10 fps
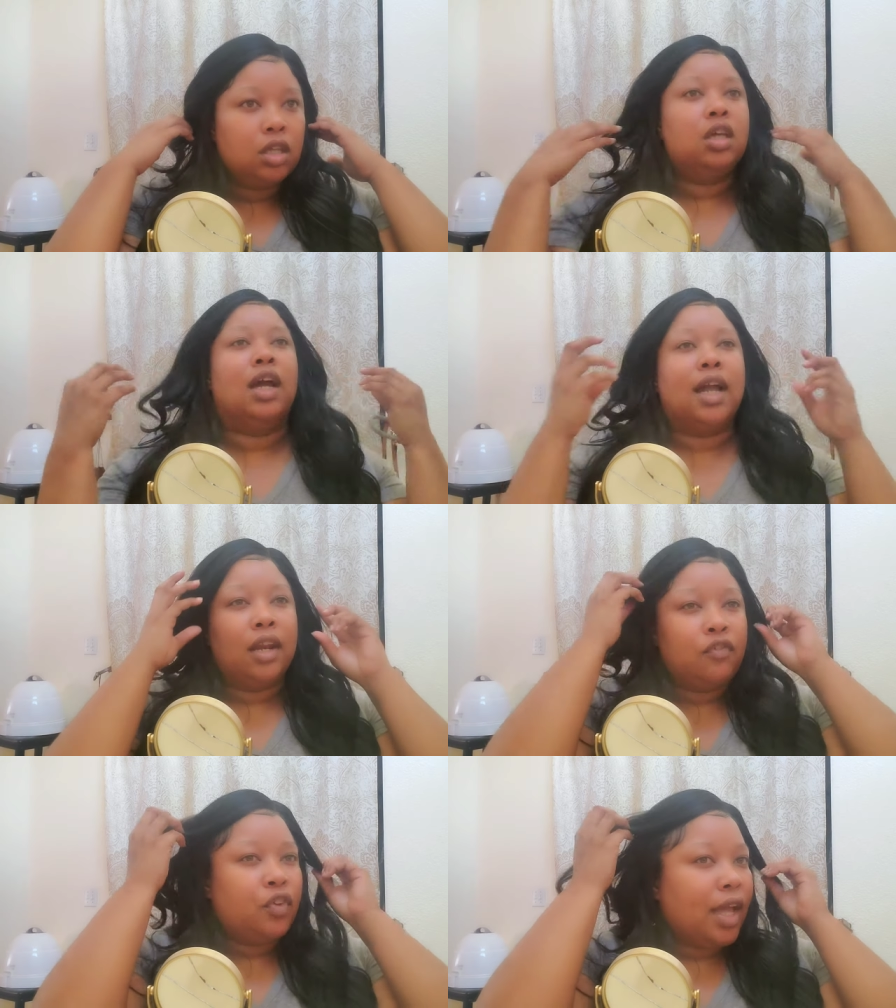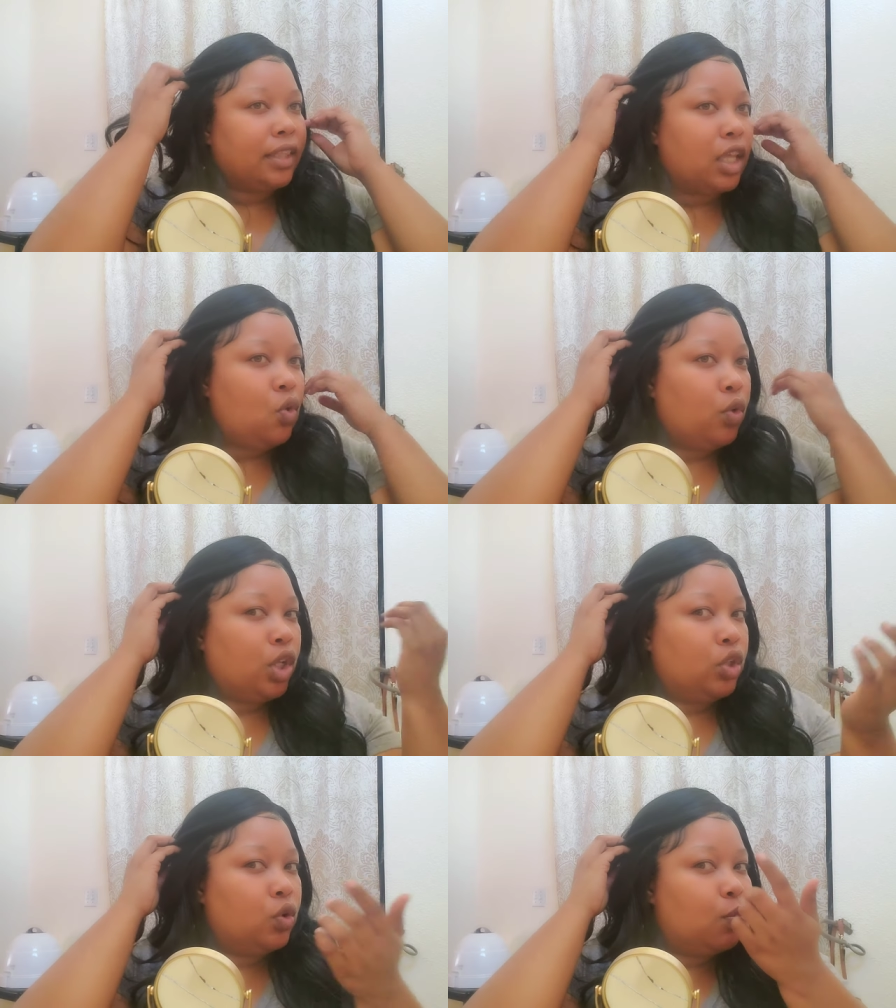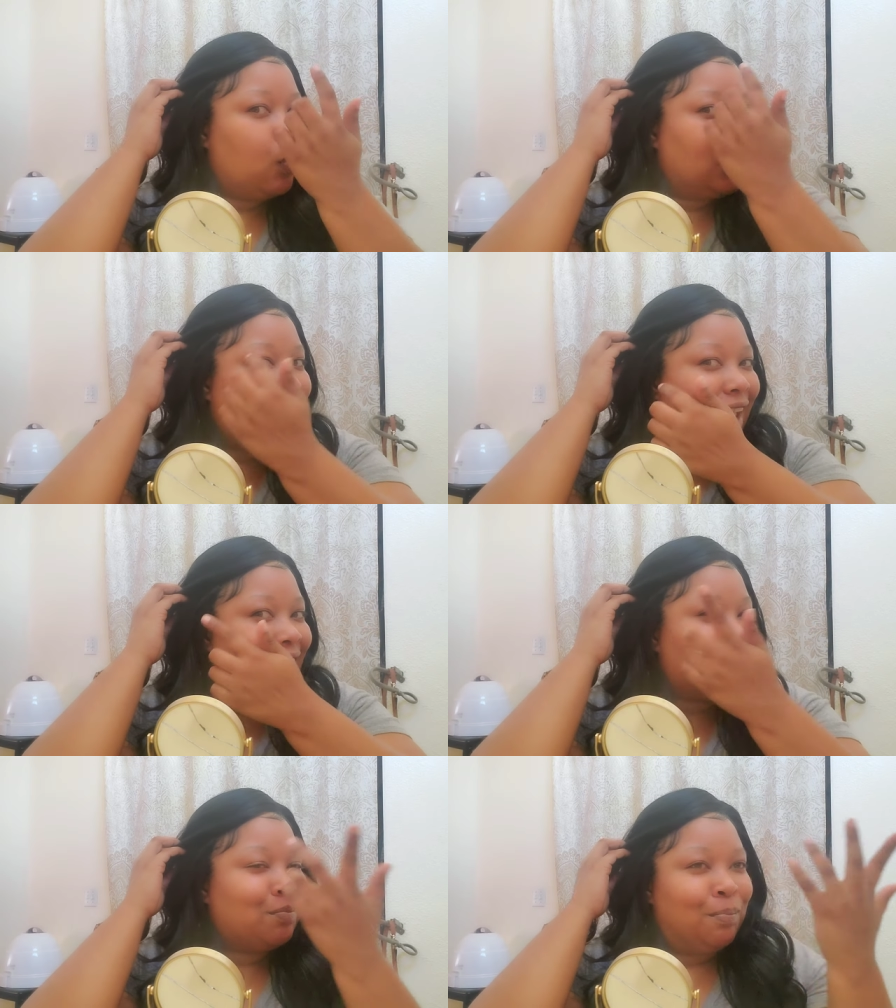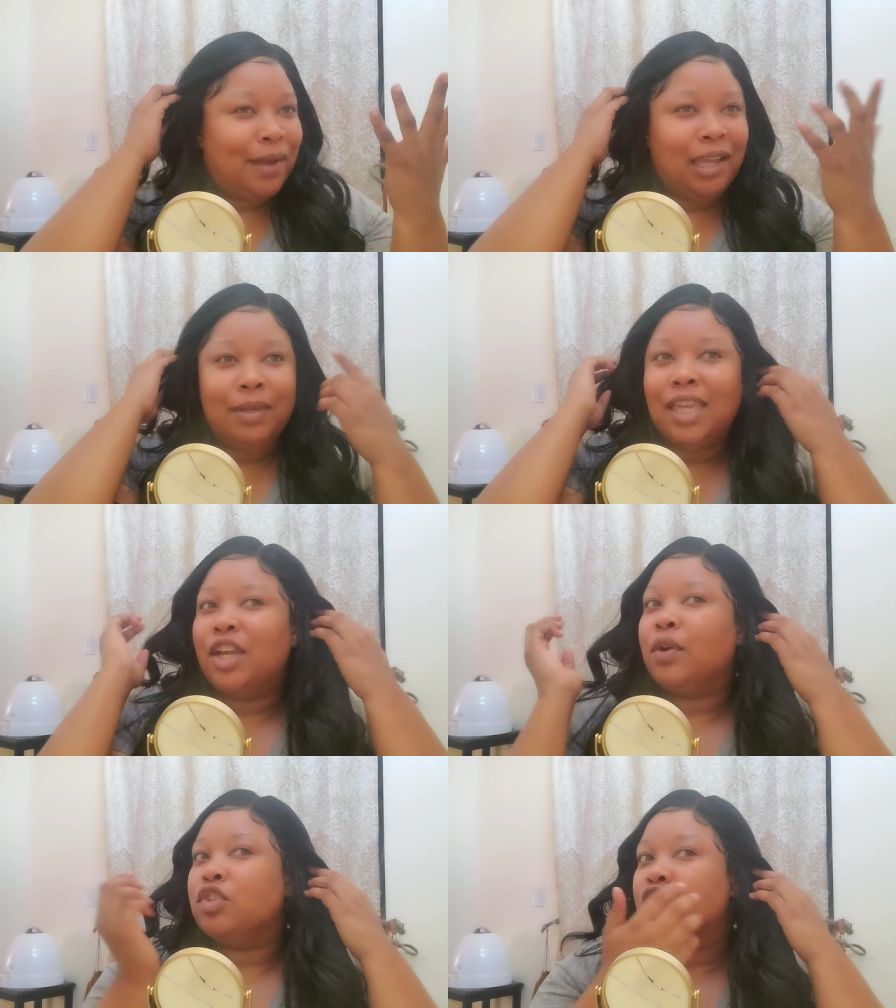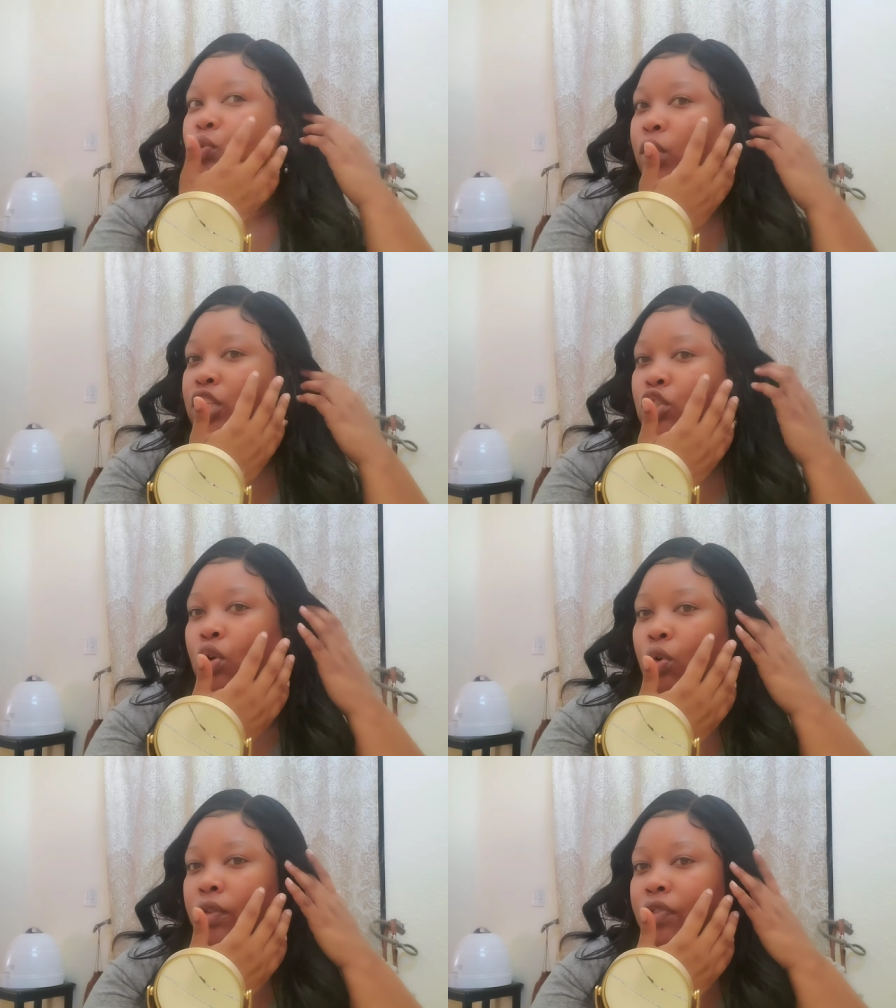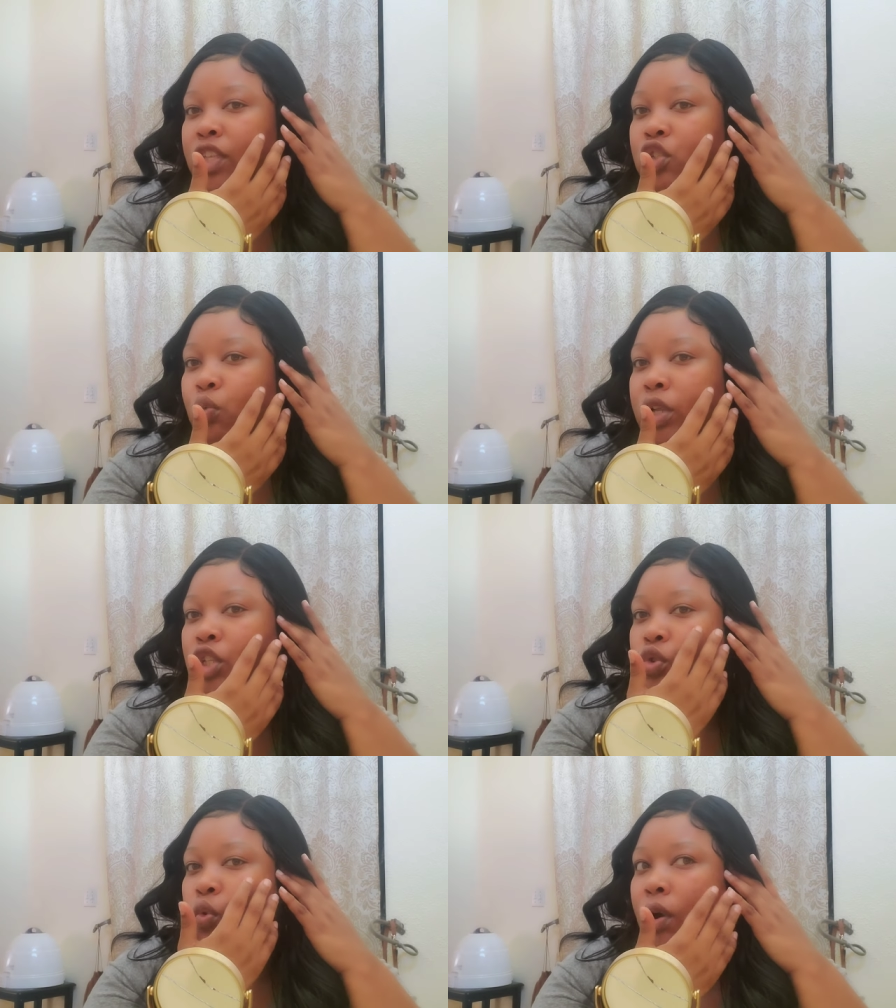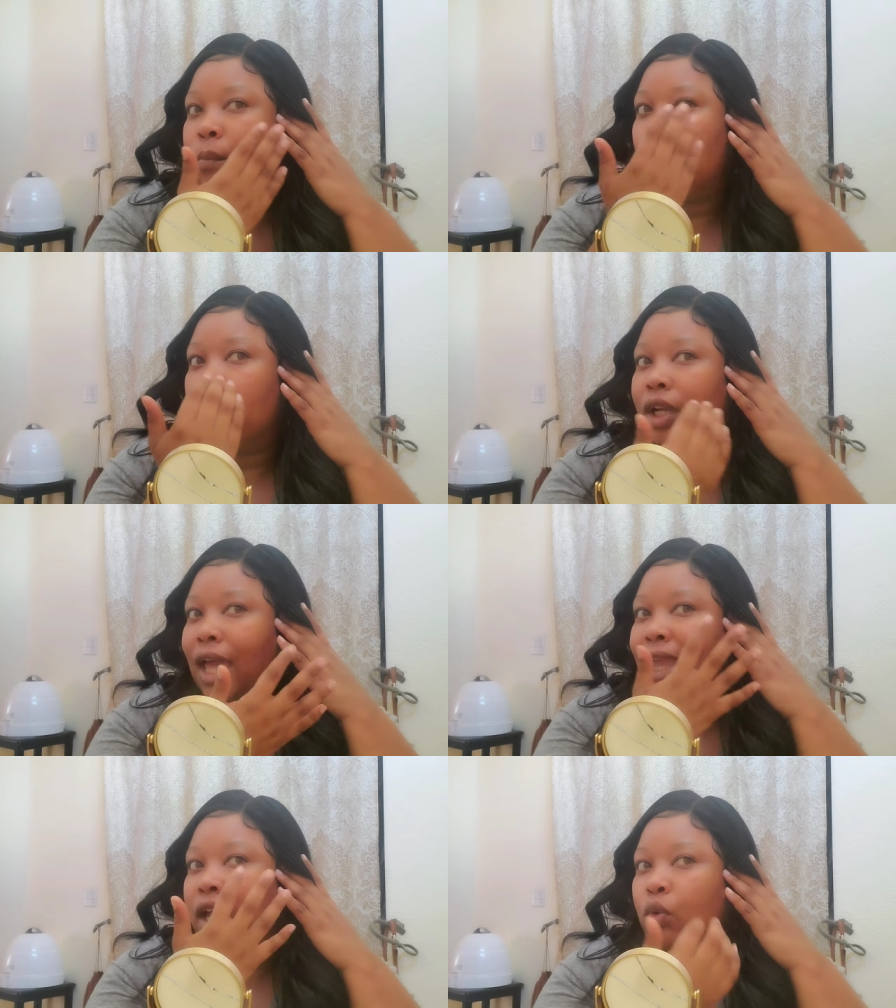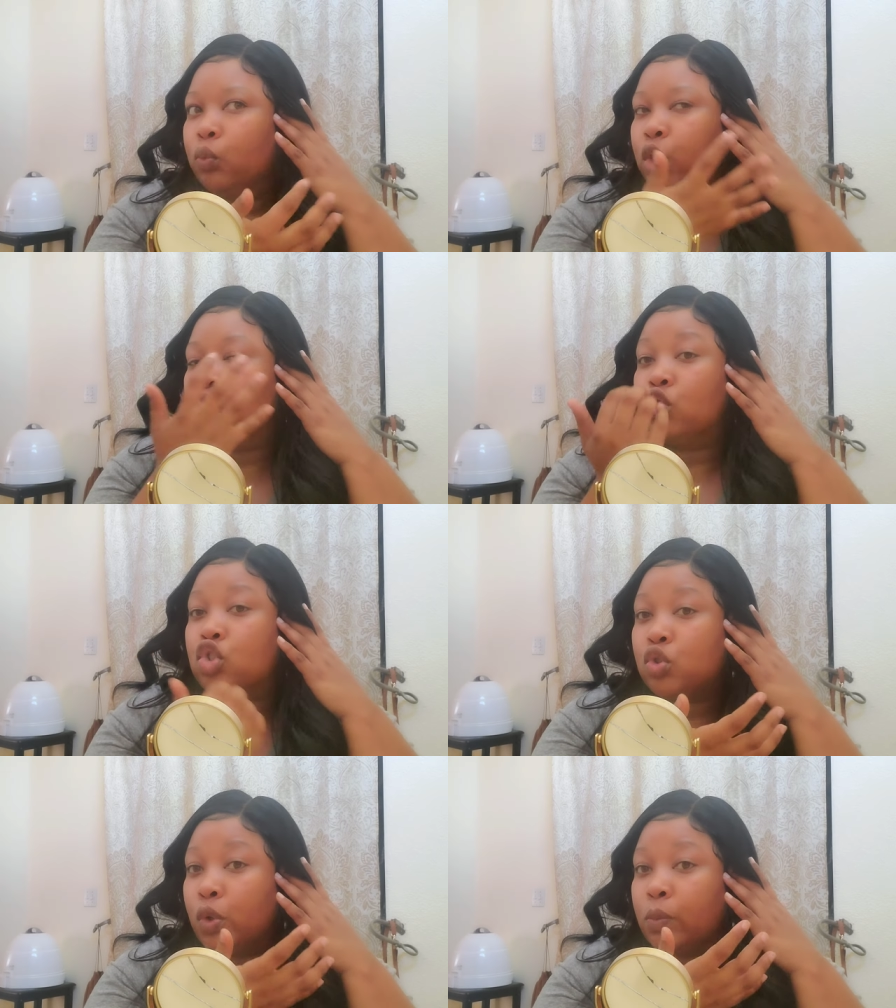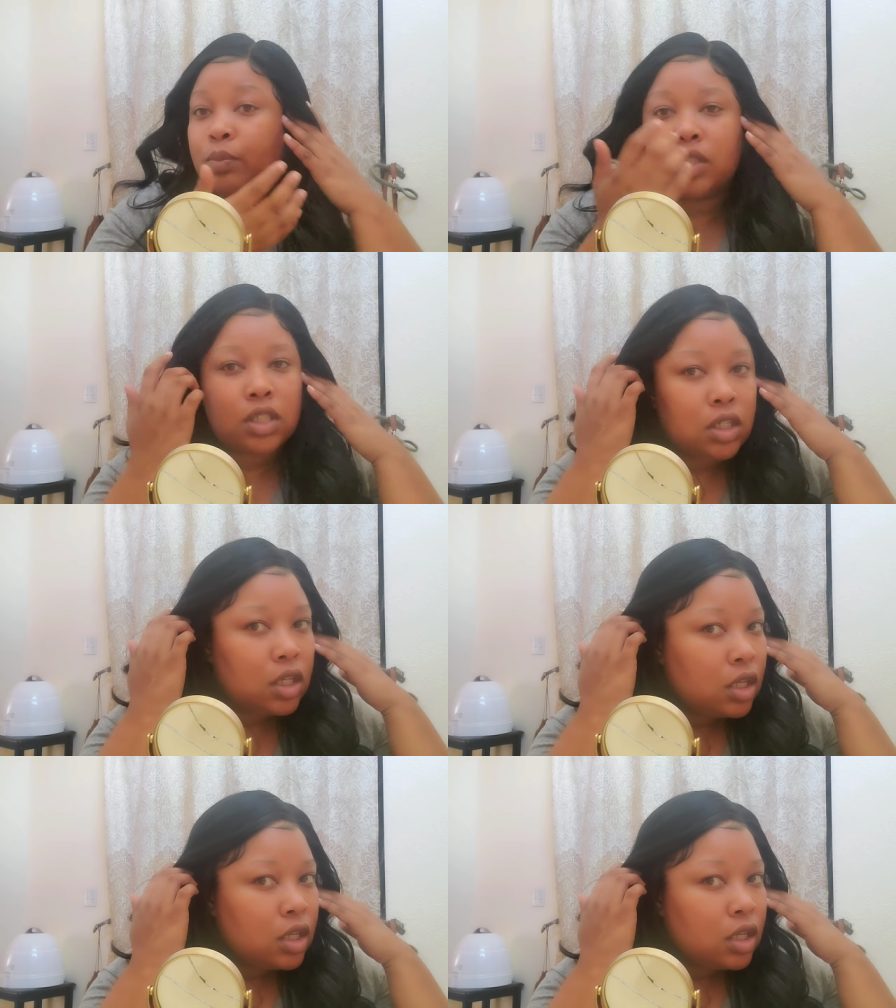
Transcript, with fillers: And I kind of feel like they're going a little more like baby hairs. This one is going more like real swoops.